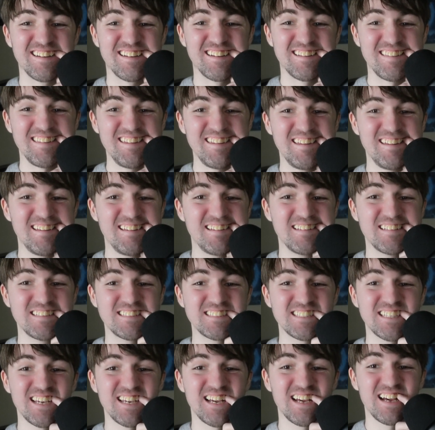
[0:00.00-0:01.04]

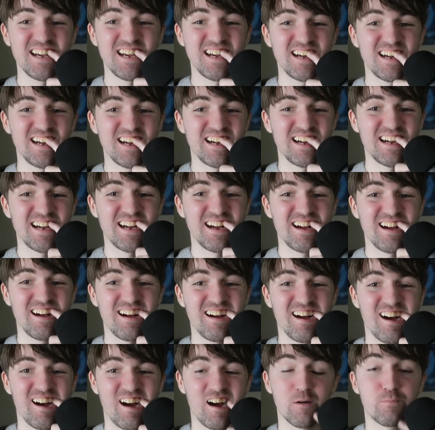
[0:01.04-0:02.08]
These
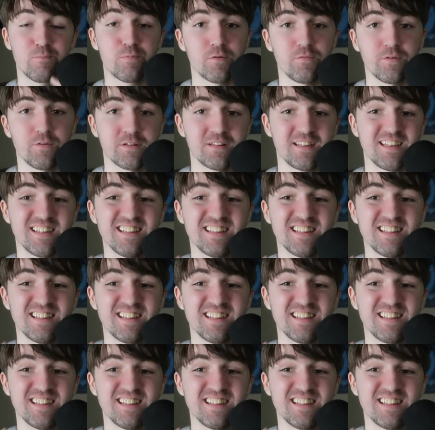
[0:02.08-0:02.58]
are perfectly